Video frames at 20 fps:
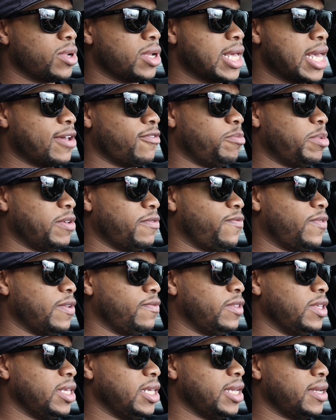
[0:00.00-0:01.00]
would have been
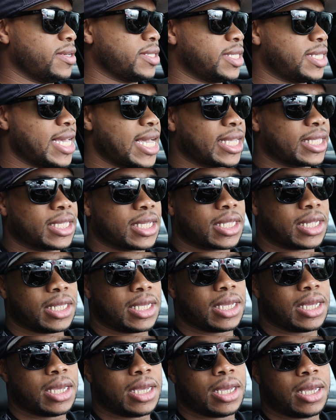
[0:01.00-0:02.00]
50 years
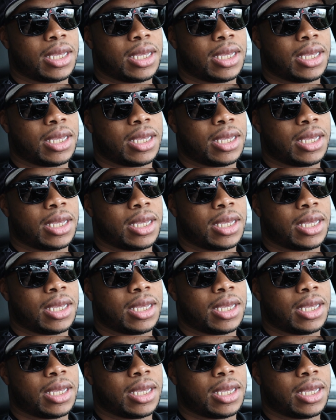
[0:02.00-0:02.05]
technically,